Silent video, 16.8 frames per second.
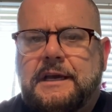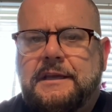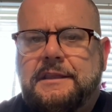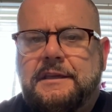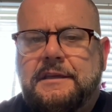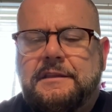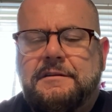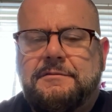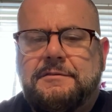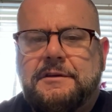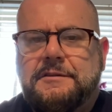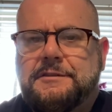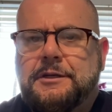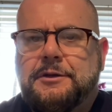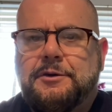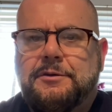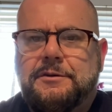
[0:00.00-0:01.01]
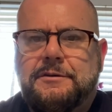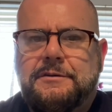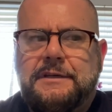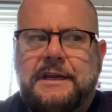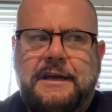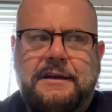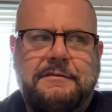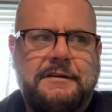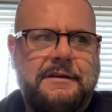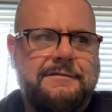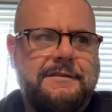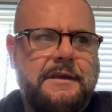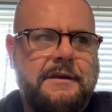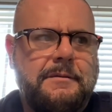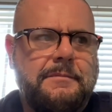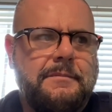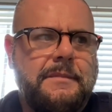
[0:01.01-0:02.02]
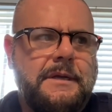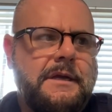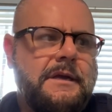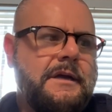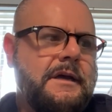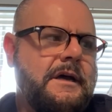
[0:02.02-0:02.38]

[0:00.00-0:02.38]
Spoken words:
I think they're really cool, and I love them.